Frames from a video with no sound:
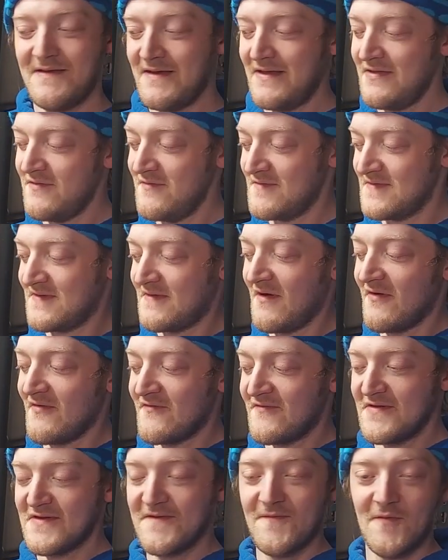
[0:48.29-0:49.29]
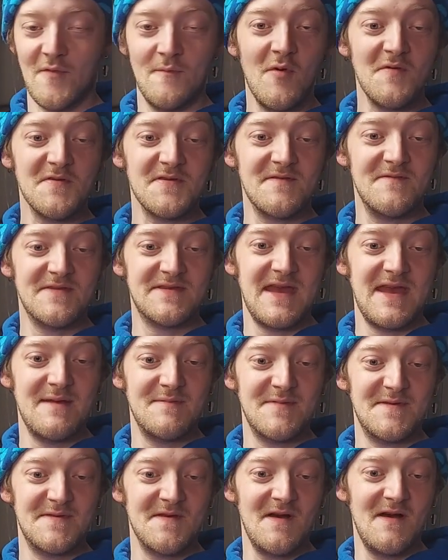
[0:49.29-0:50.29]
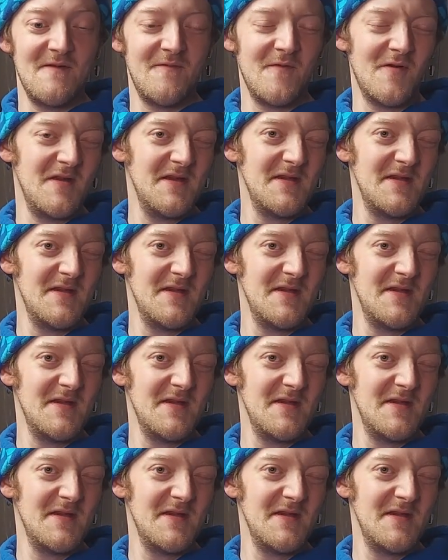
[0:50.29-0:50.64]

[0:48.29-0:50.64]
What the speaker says: It uses cartridges for most of its games and software.